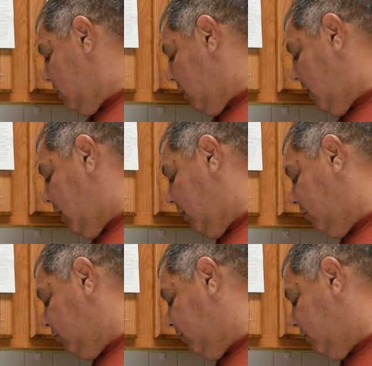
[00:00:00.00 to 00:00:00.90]
I had
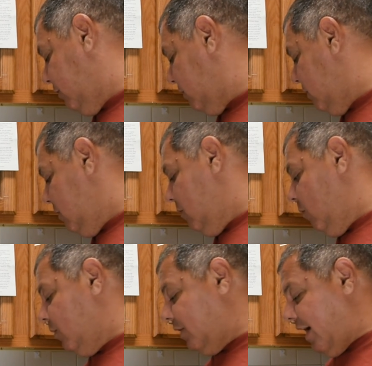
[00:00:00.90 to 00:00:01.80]
those features,
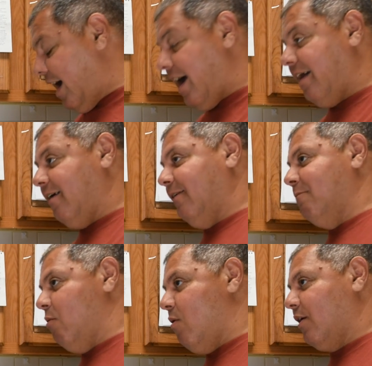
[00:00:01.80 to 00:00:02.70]
which I had on the
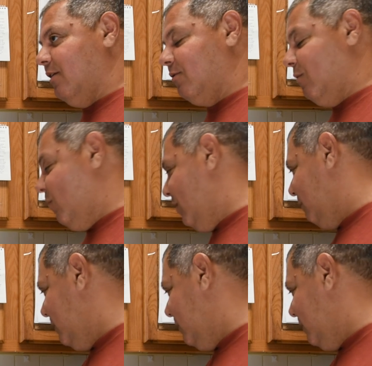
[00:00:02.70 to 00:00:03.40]
Milwaukee toy walk.